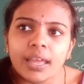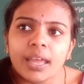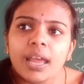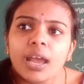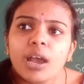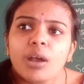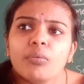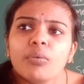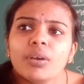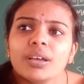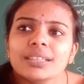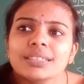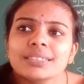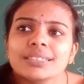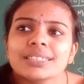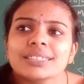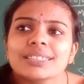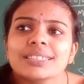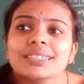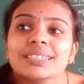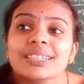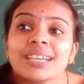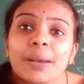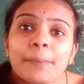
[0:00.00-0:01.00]
Once the
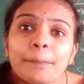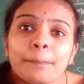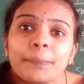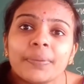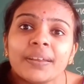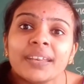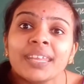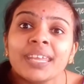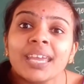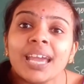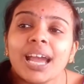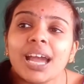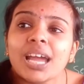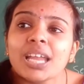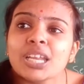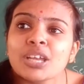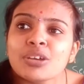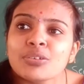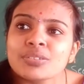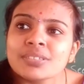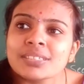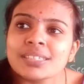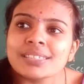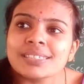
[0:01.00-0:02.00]
company
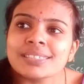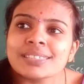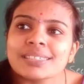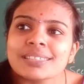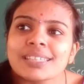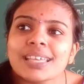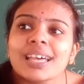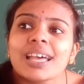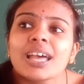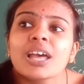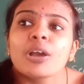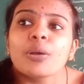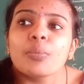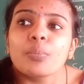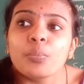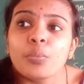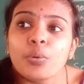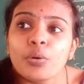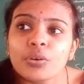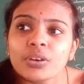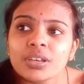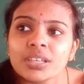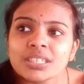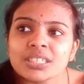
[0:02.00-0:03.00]
announces the
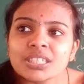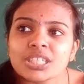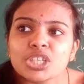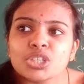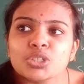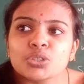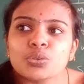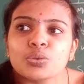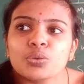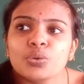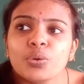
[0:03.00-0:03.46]
bonus issue